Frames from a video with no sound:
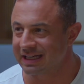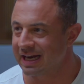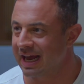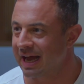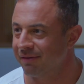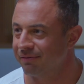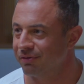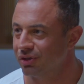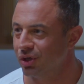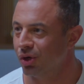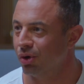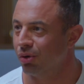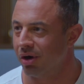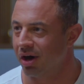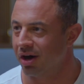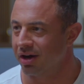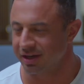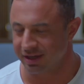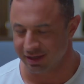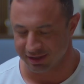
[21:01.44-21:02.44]
that have no
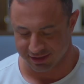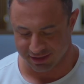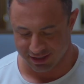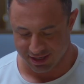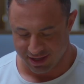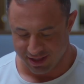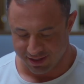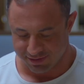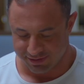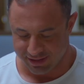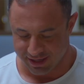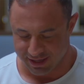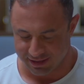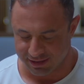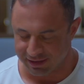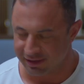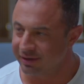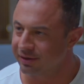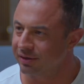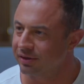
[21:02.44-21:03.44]
audience.
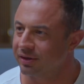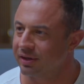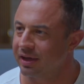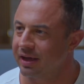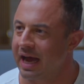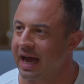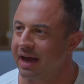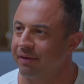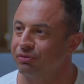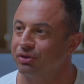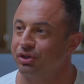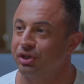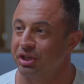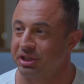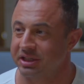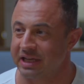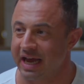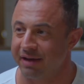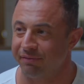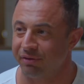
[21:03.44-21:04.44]
Then have
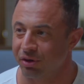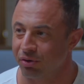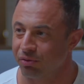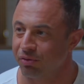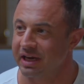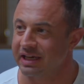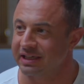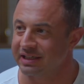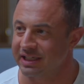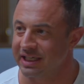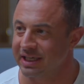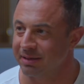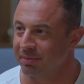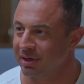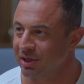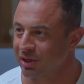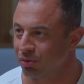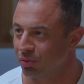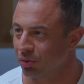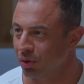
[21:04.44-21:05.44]
a great team
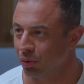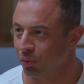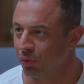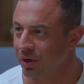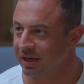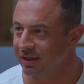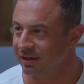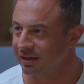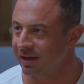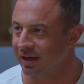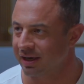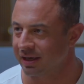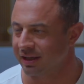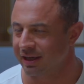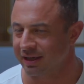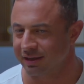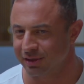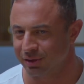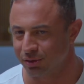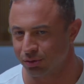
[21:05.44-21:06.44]
and you will win. Kind of
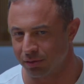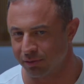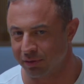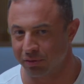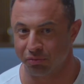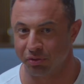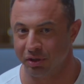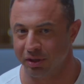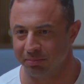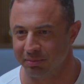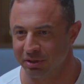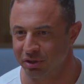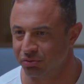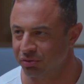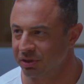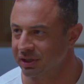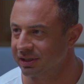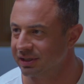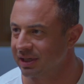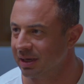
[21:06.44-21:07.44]
like the sort of a Real
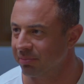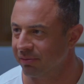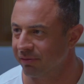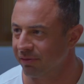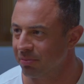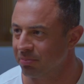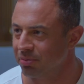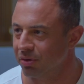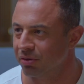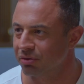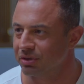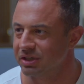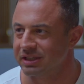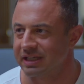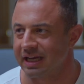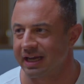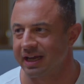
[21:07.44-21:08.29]
Madrid type of approach. It's